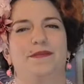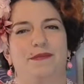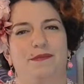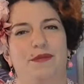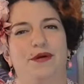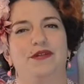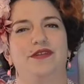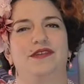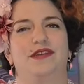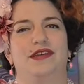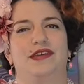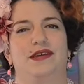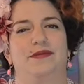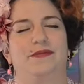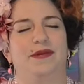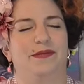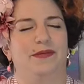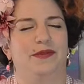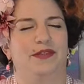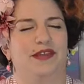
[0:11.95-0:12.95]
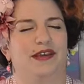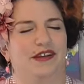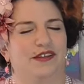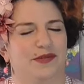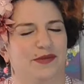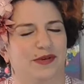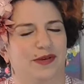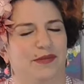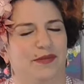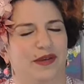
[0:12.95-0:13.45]
Mostly people think
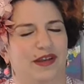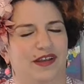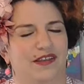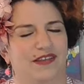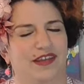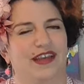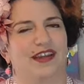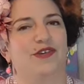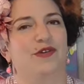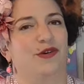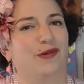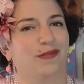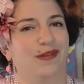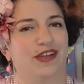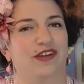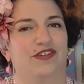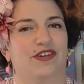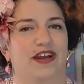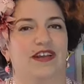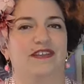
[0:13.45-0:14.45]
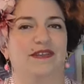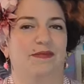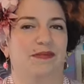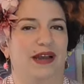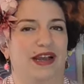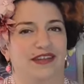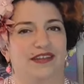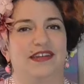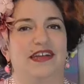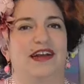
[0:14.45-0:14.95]
it's weird because I normally dress in
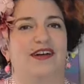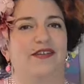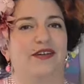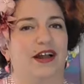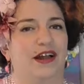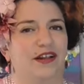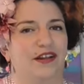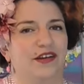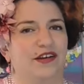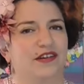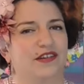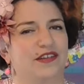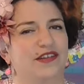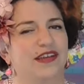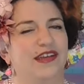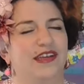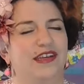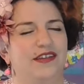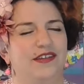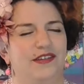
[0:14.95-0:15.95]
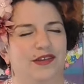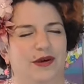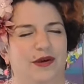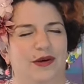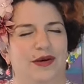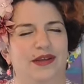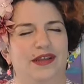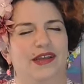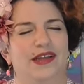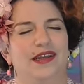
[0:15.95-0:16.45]
pastel colors,
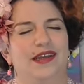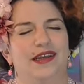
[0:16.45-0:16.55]
so